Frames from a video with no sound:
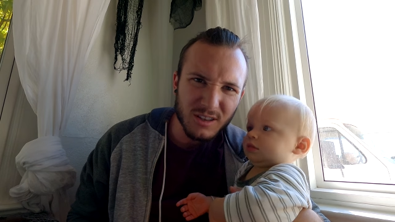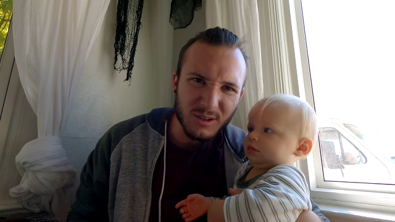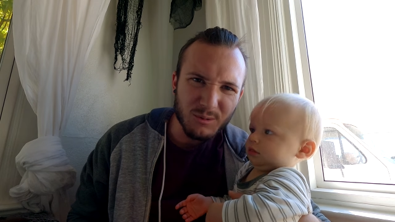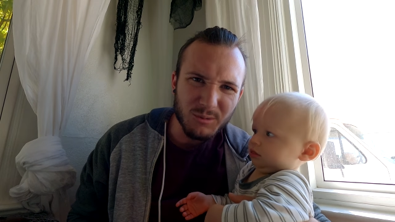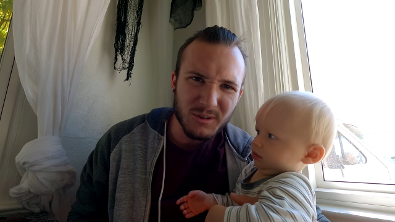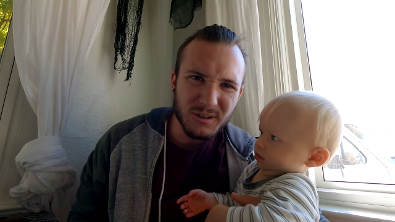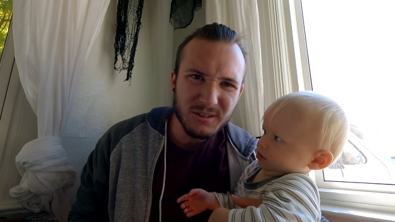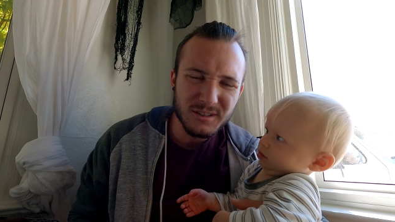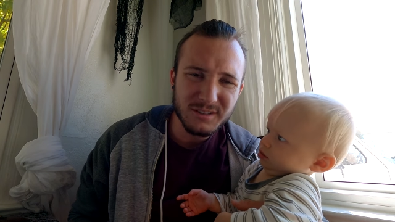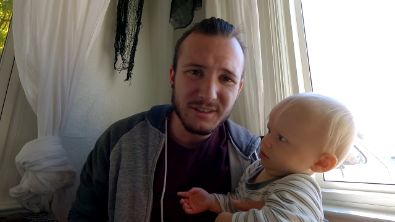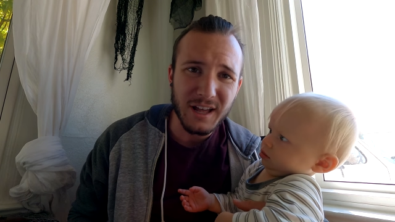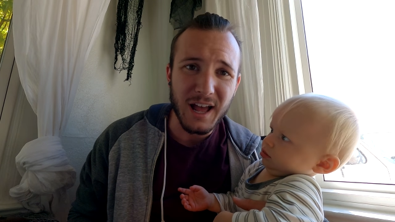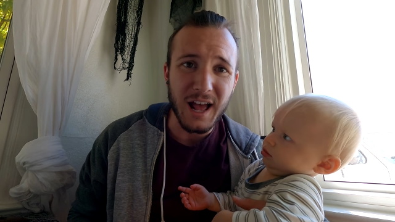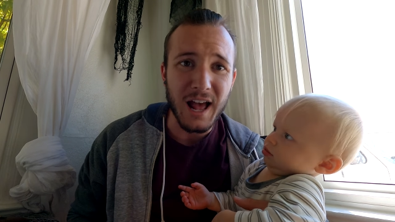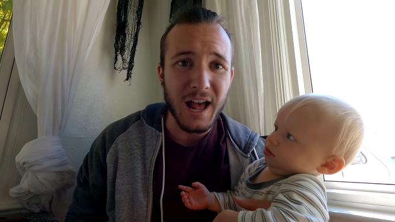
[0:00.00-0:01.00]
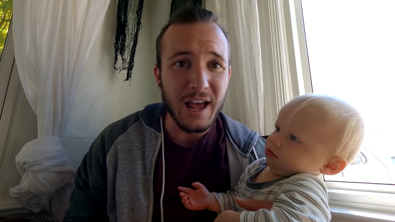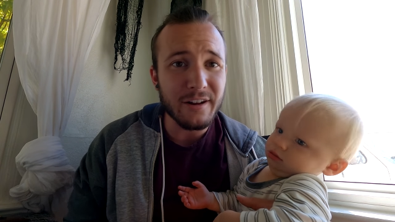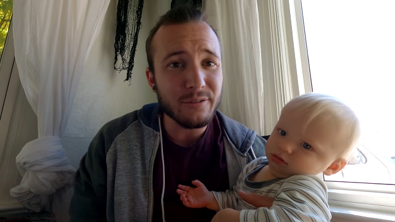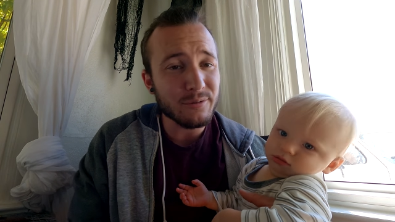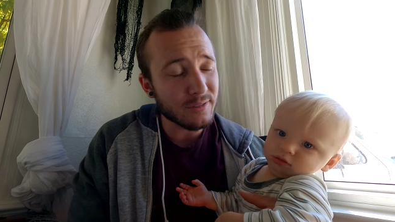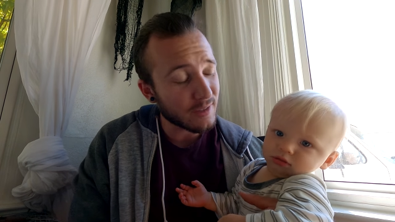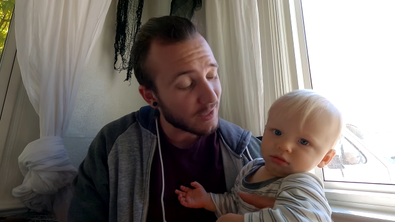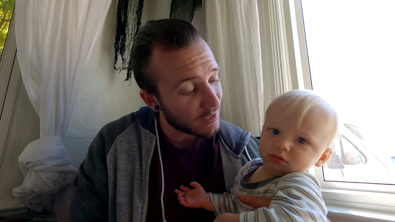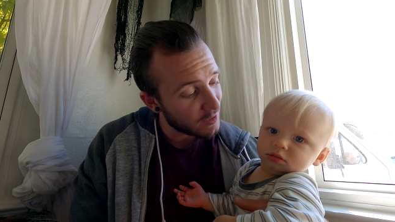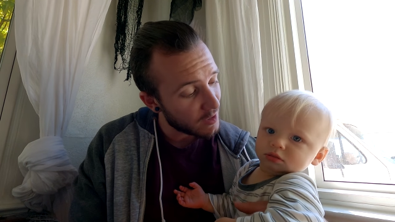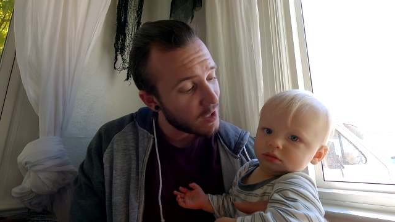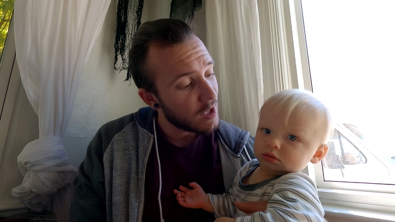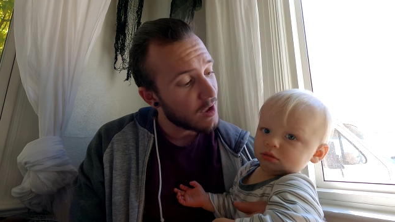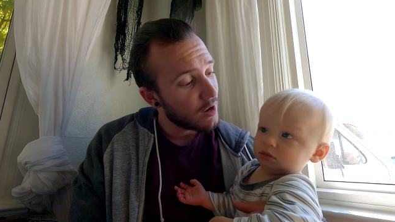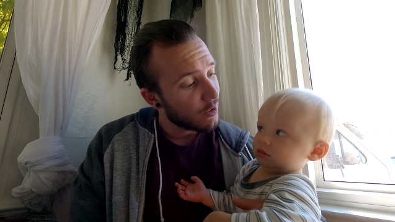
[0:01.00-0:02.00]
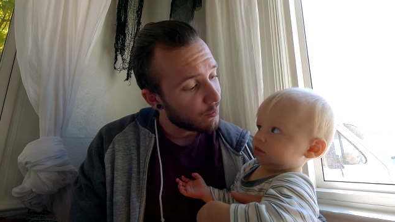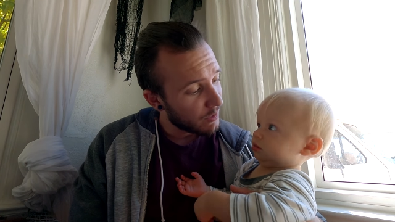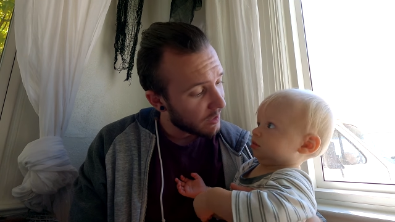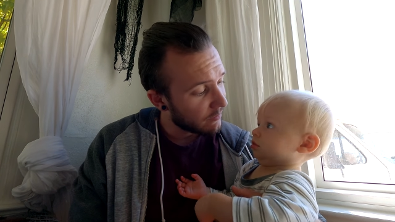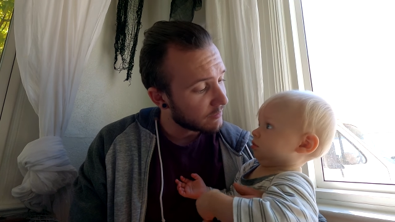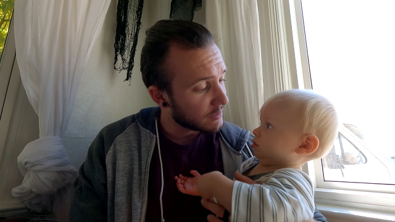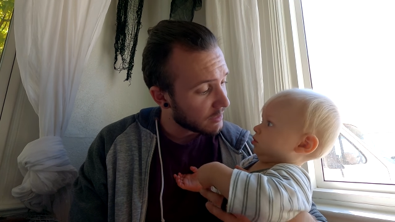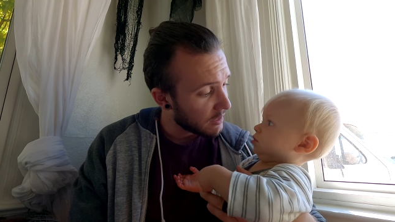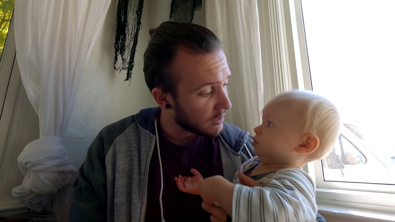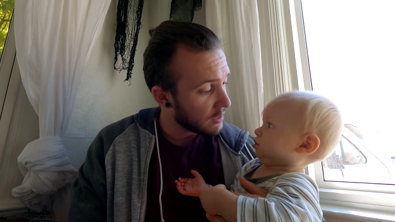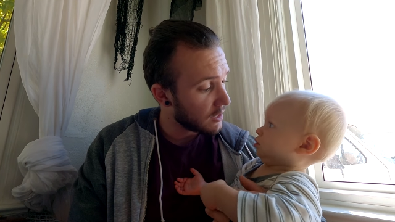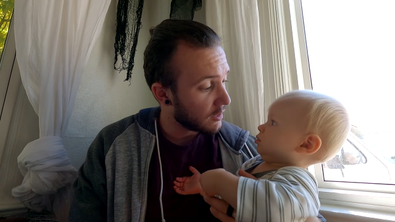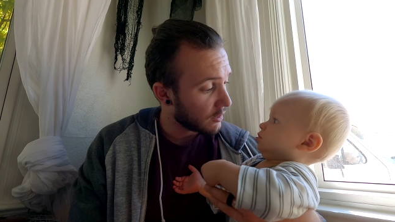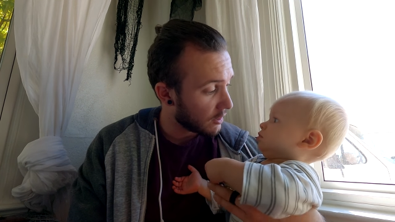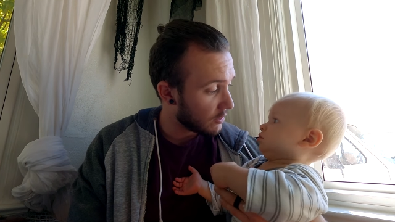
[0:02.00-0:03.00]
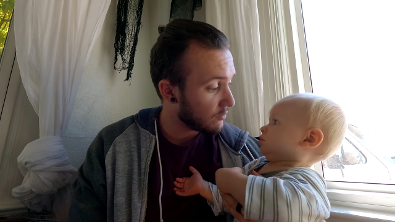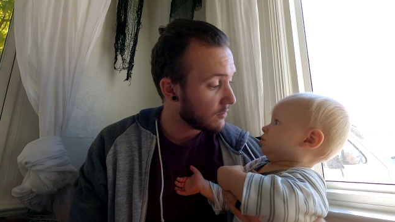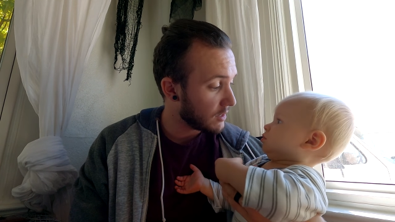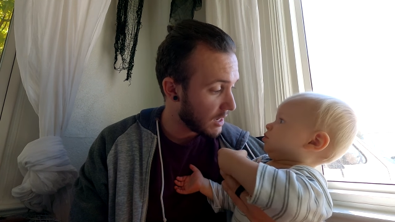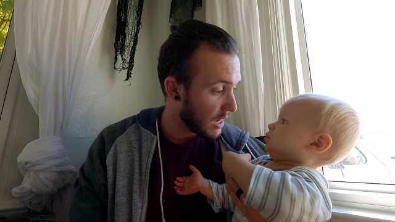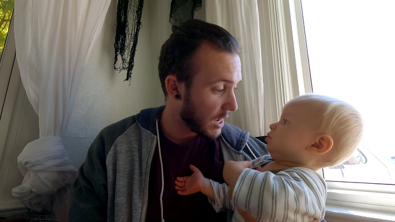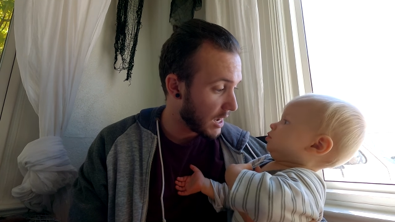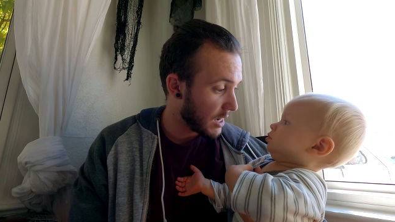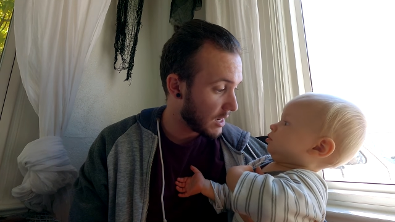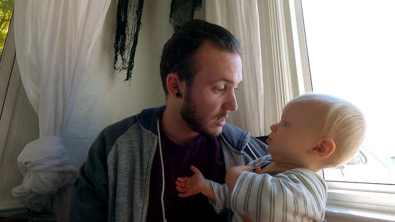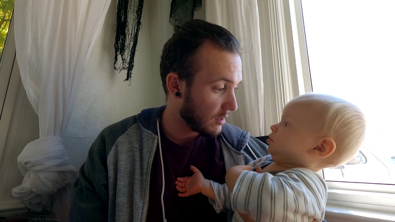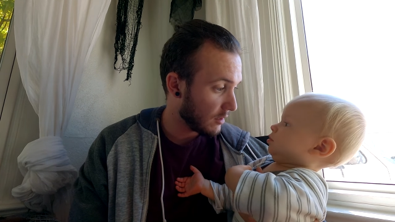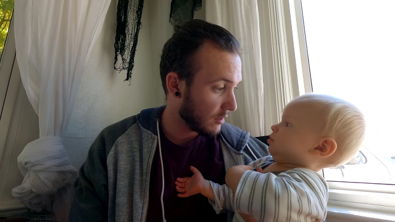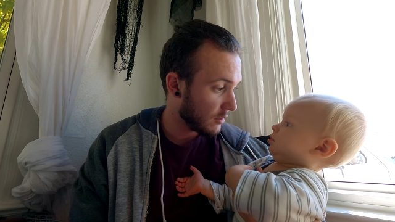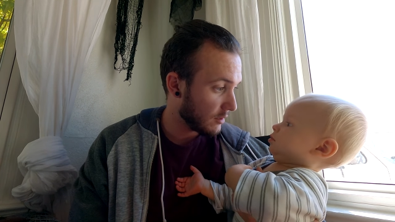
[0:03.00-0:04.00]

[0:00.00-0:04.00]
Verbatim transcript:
Speaker 1: in the world is that? I don't think we have done a Q&A